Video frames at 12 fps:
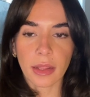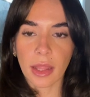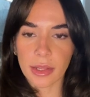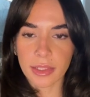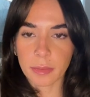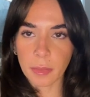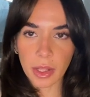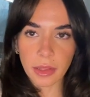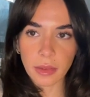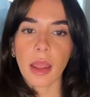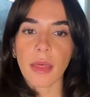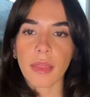last
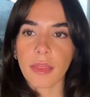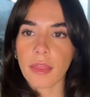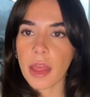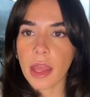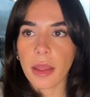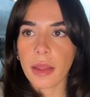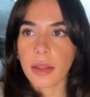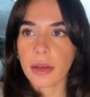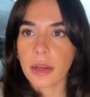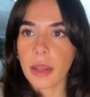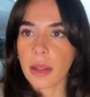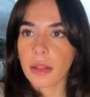month. And
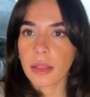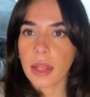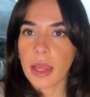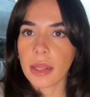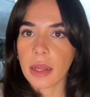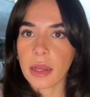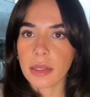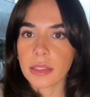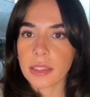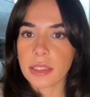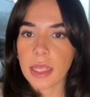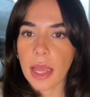then let us
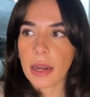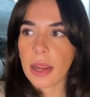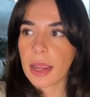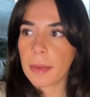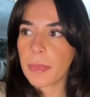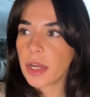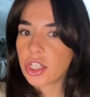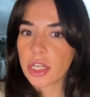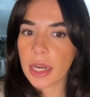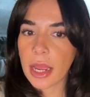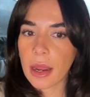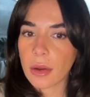set a budget
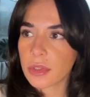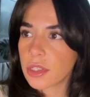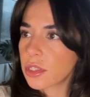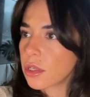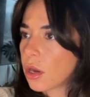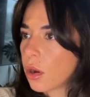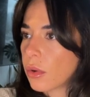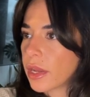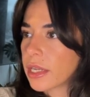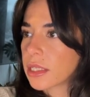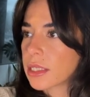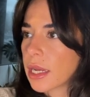now. So
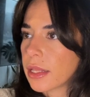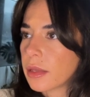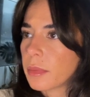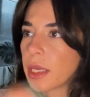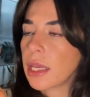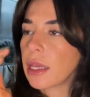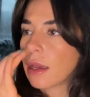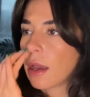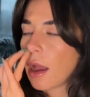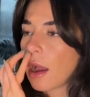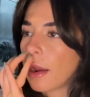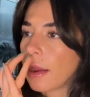it is telling me
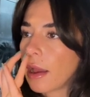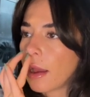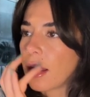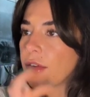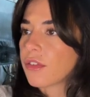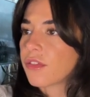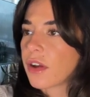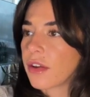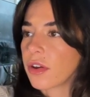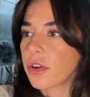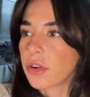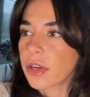I have
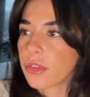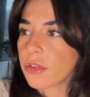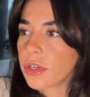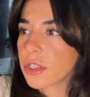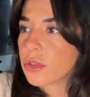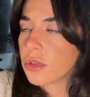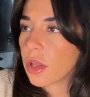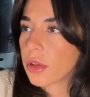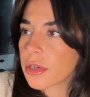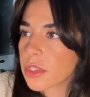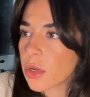$532